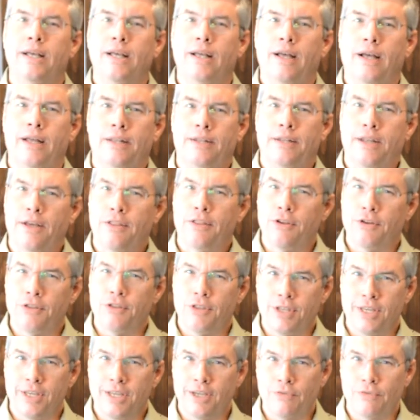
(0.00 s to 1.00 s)
Another
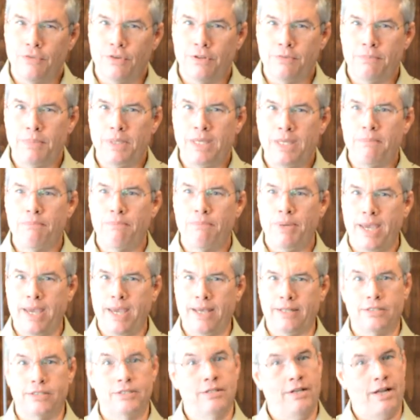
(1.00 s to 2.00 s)
thing would be
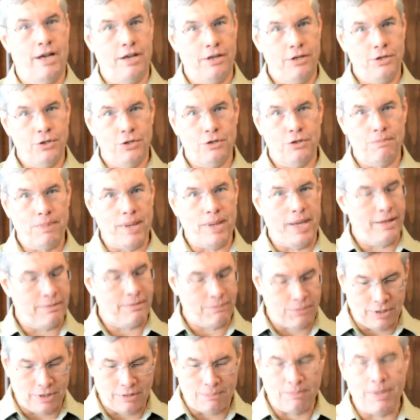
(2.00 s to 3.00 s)
pets. Not your pet,
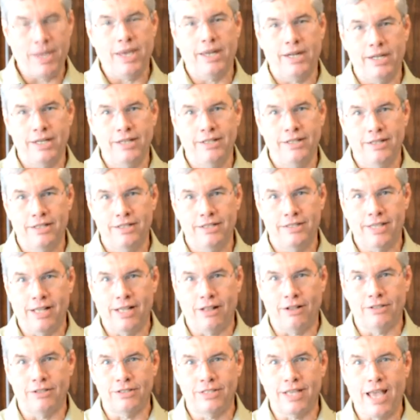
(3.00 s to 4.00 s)
but the pet in the
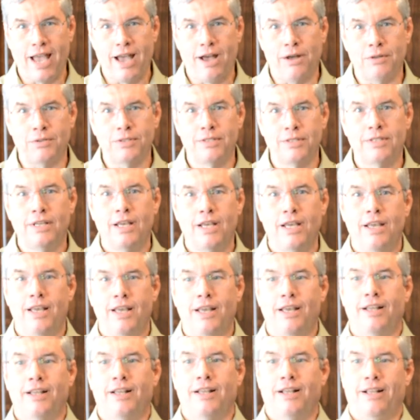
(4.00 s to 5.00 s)
seller's house.
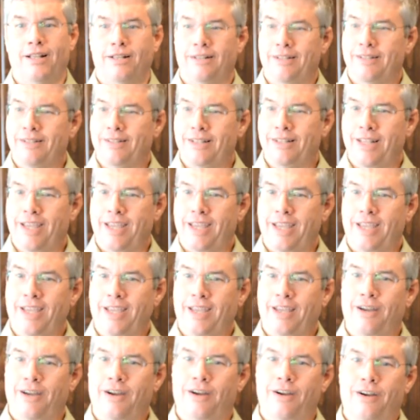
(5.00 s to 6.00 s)

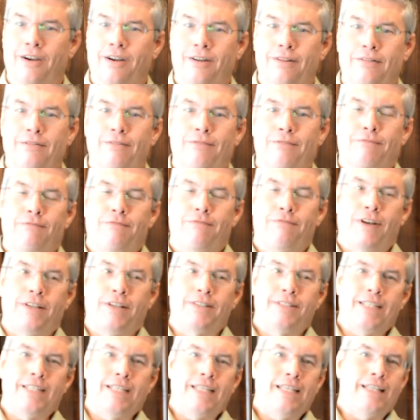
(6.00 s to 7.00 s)
They are
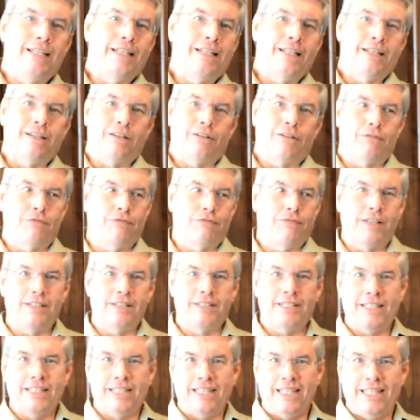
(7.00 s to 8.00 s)
little
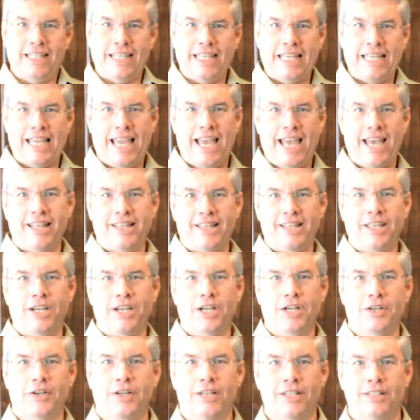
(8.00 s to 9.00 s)
fuzzy kitty cat
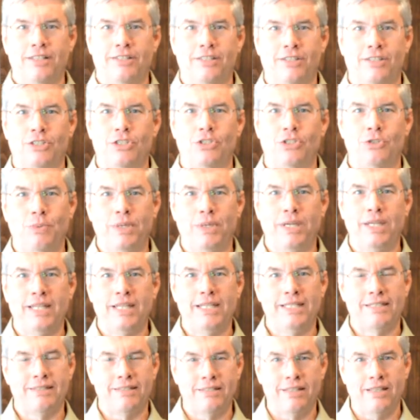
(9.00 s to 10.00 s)
there is the
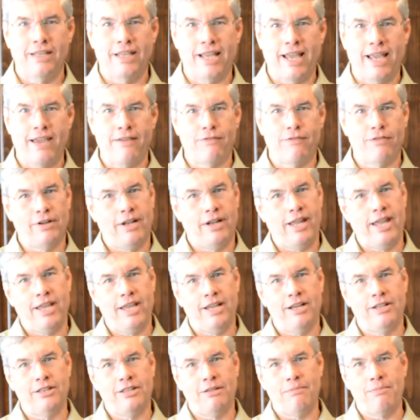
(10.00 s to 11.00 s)
sweetest thing ever,
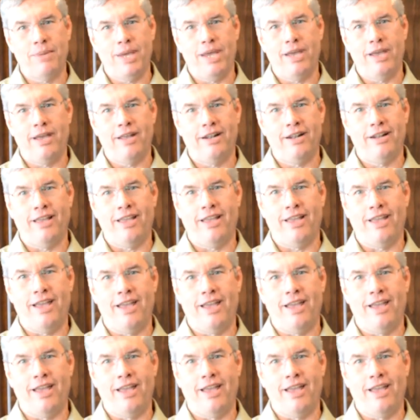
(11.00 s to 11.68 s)
laying on the bed.